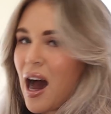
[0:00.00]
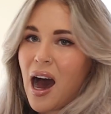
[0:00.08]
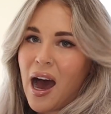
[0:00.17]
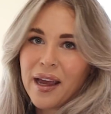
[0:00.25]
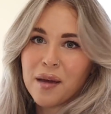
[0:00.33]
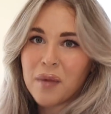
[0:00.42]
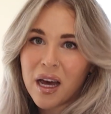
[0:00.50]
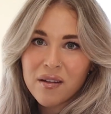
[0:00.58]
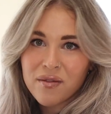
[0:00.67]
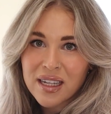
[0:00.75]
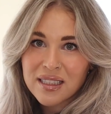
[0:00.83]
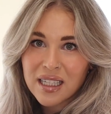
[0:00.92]
I am not
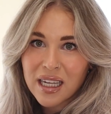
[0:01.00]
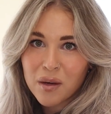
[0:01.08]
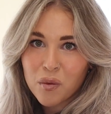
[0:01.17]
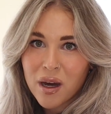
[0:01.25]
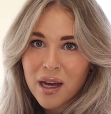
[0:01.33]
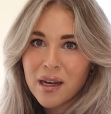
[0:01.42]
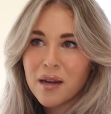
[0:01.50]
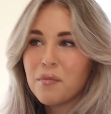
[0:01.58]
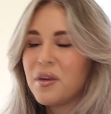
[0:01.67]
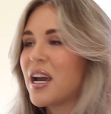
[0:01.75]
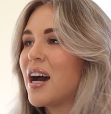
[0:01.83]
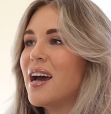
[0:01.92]
investing in one
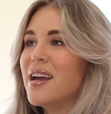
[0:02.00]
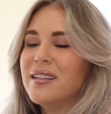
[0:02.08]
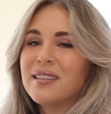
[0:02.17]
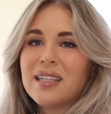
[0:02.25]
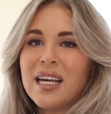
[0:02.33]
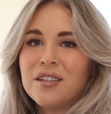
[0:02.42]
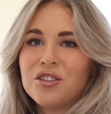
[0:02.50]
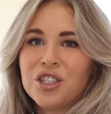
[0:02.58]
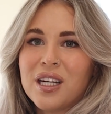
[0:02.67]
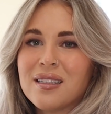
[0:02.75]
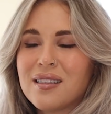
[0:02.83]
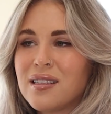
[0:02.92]
because it's
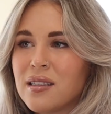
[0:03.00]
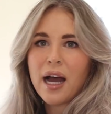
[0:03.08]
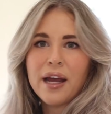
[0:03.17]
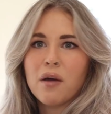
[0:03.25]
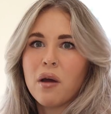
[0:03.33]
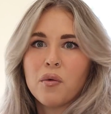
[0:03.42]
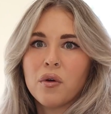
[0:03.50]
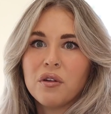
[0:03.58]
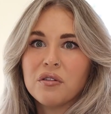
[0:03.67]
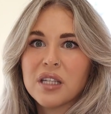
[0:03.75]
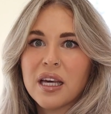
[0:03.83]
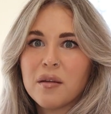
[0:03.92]
just, I know I won't
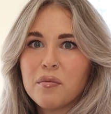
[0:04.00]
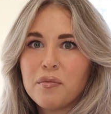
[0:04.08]
use it.